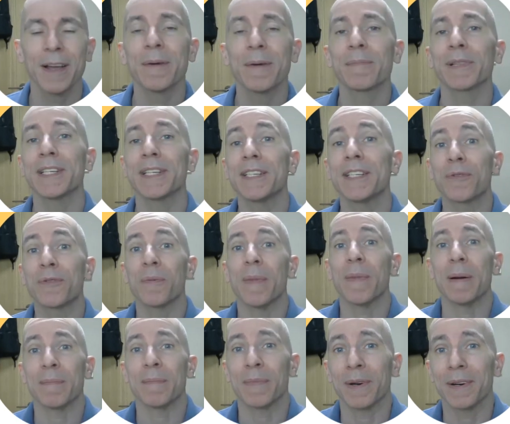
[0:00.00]
Please
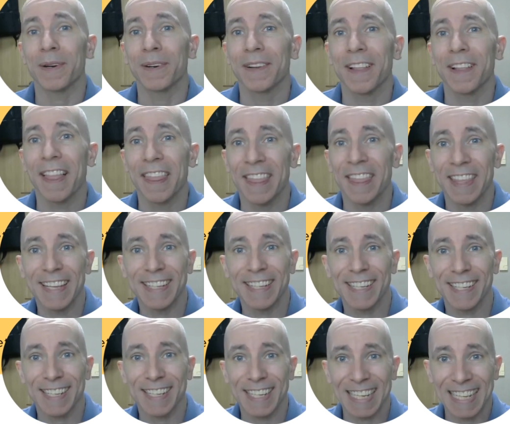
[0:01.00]
remember,
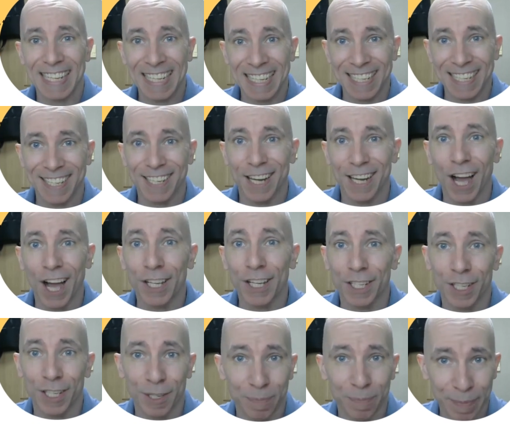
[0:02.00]
this is a
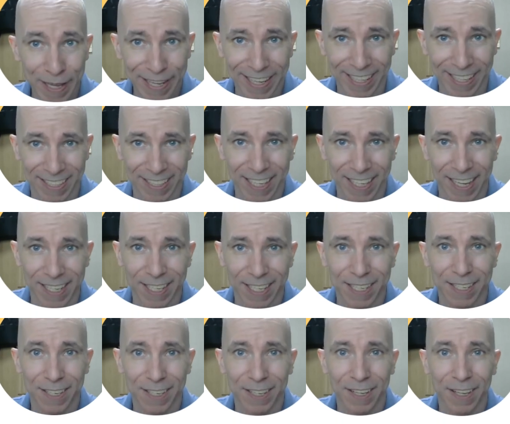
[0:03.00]
speaking
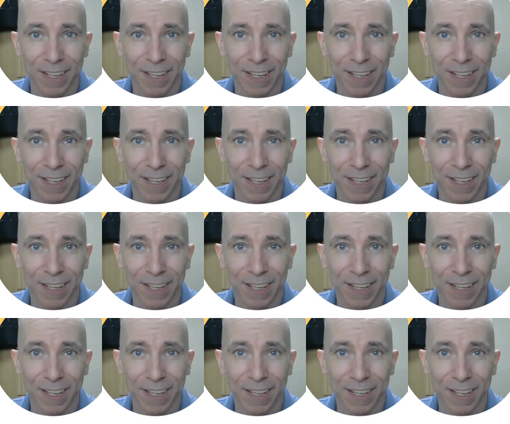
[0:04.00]
test.